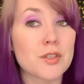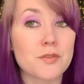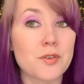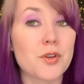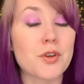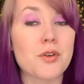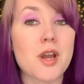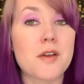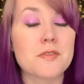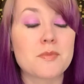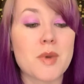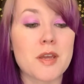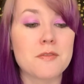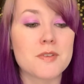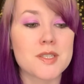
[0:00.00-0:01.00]
photographed
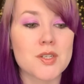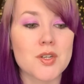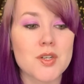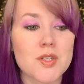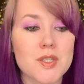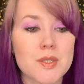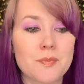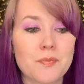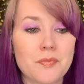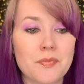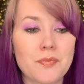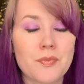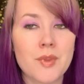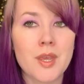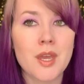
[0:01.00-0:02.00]
by visitors.
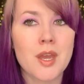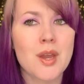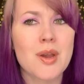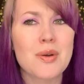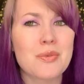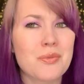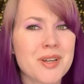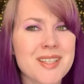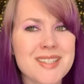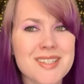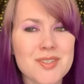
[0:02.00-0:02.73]
One